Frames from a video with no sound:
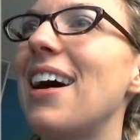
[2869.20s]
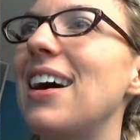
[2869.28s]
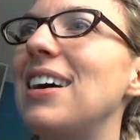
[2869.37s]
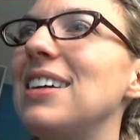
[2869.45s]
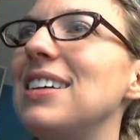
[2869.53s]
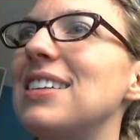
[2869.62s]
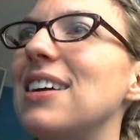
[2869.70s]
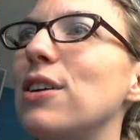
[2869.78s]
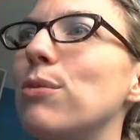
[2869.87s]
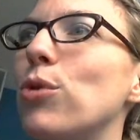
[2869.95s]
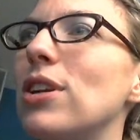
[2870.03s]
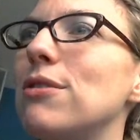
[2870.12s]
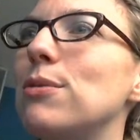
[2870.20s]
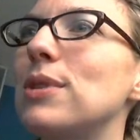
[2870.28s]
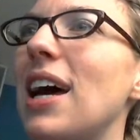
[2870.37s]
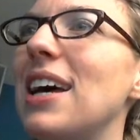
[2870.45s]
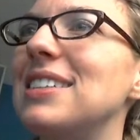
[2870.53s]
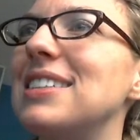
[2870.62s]
Hi there, good morning from
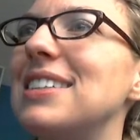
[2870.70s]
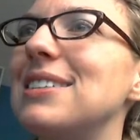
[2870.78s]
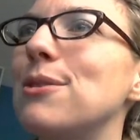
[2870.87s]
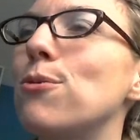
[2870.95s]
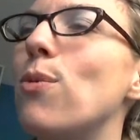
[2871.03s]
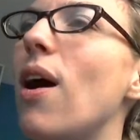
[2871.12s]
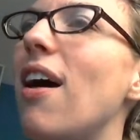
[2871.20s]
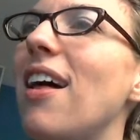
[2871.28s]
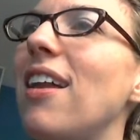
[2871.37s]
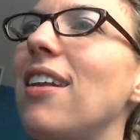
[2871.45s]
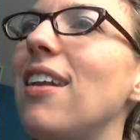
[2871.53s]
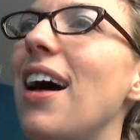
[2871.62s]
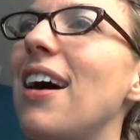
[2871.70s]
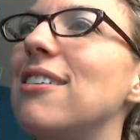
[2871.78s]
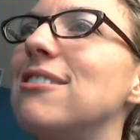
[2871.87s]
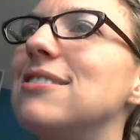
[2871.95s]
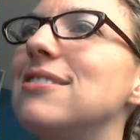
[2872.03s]
Thailand. Well, hello.